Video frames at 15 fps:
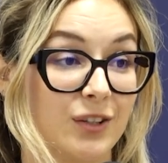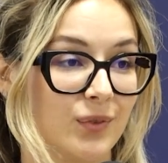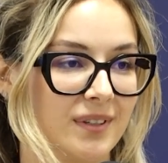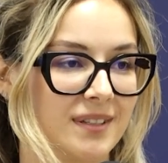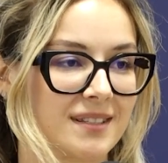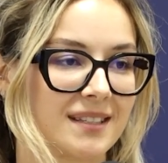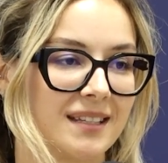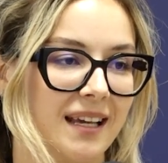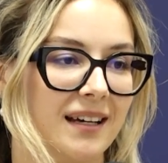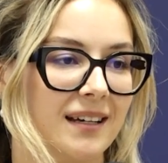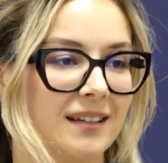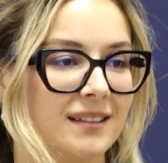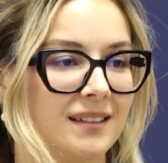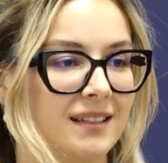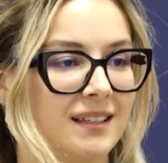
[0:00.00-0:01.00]
once, yeah,
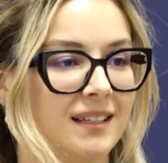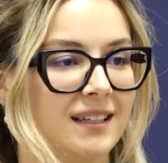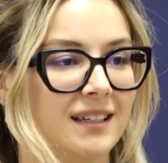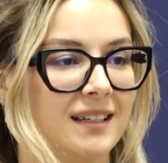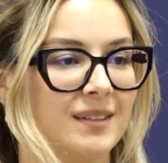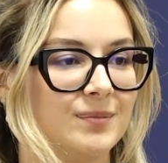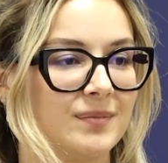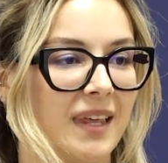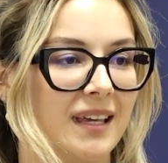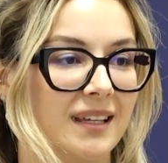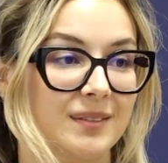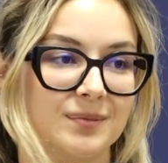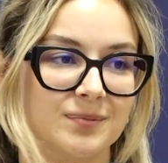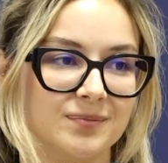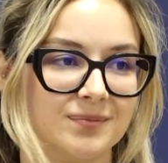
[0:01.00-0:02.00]

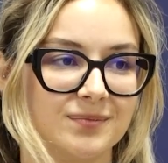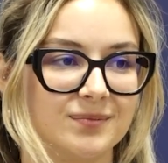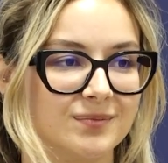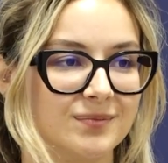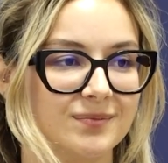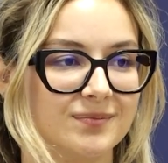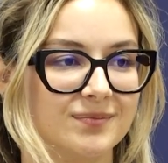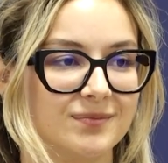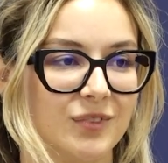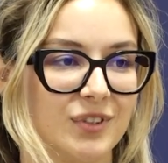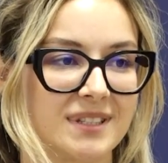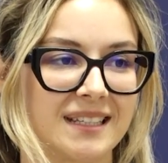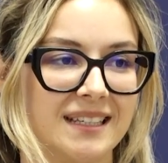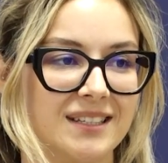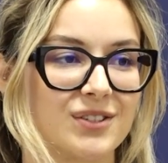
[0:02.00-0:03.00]
in one
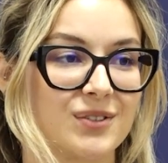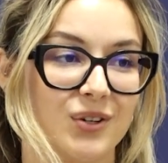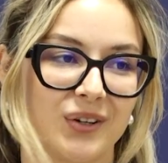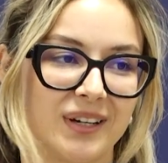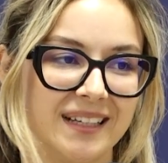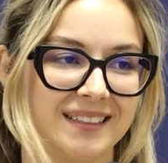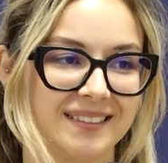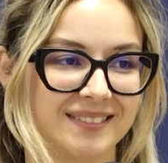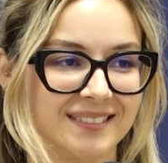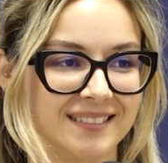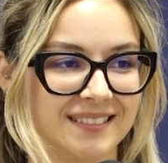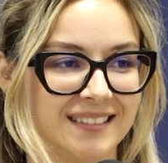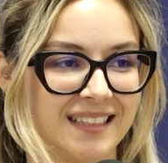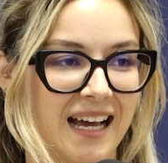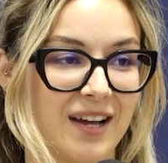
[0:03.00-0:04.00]
stage. Okay,
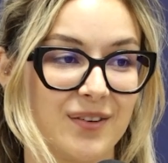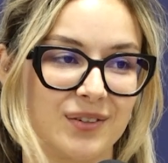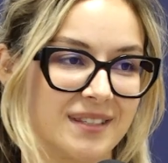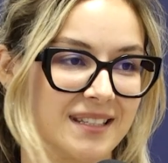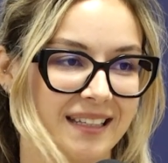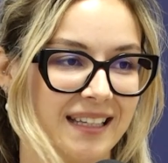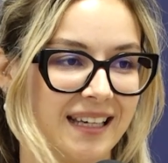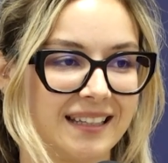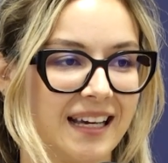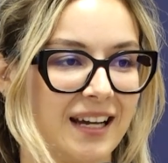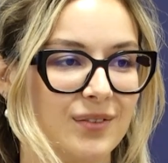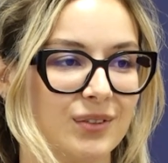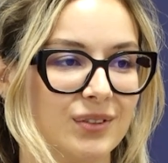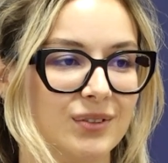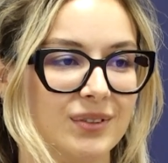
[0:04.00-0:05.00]
I would say that I
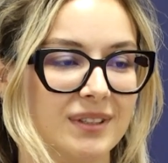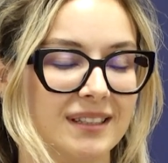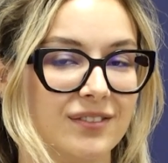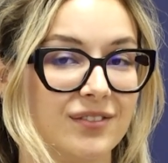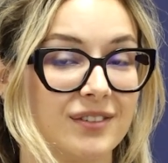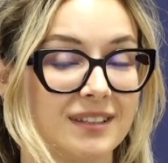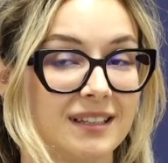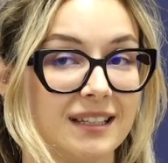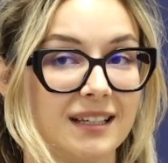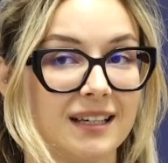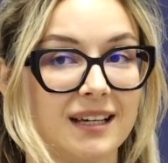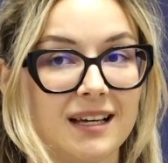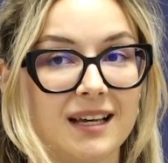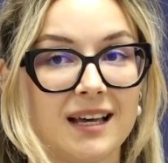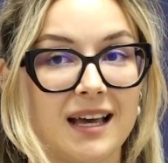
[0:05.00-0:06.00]
would do it differently.
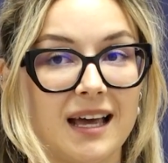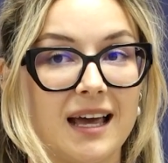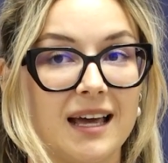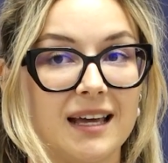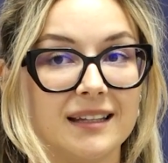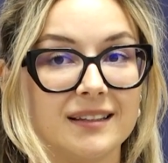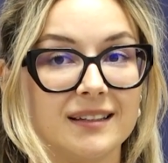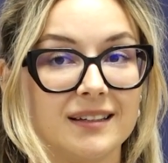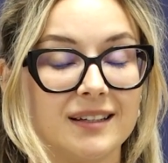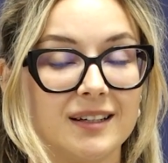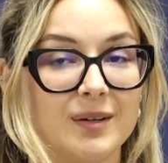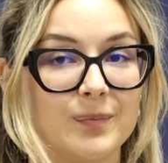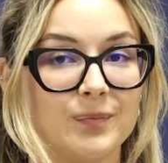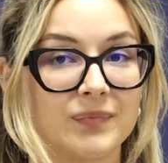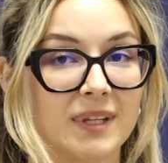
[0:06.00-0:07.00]
And
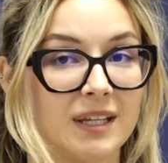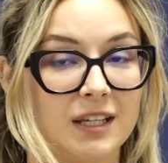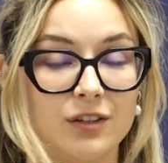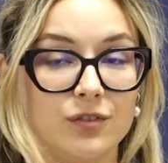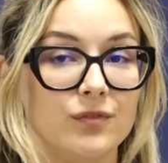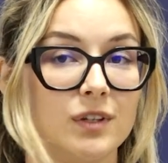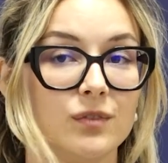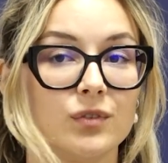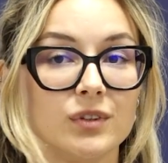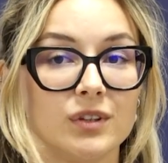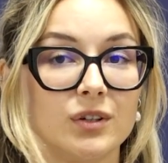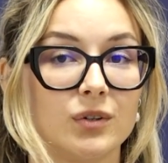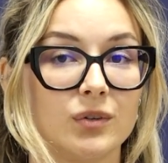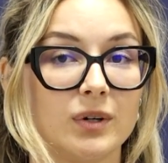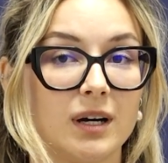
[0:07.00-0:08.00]
if we would
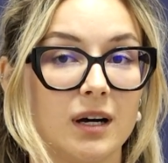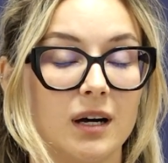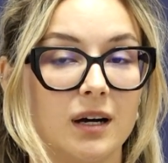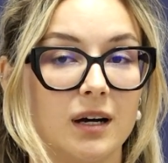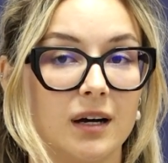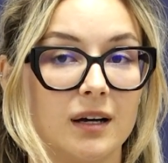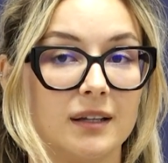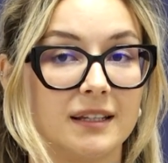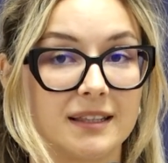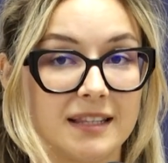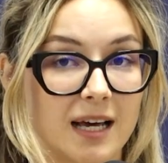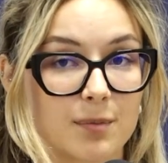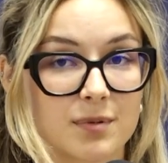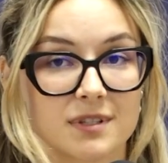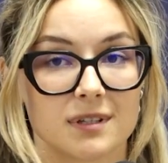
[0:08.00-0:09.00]
know the
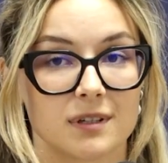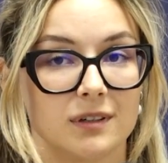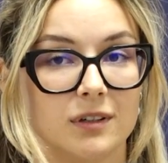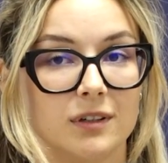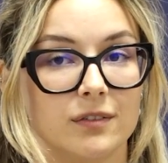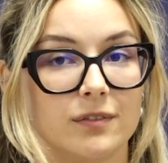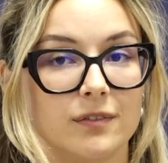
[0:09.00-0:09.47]
depth of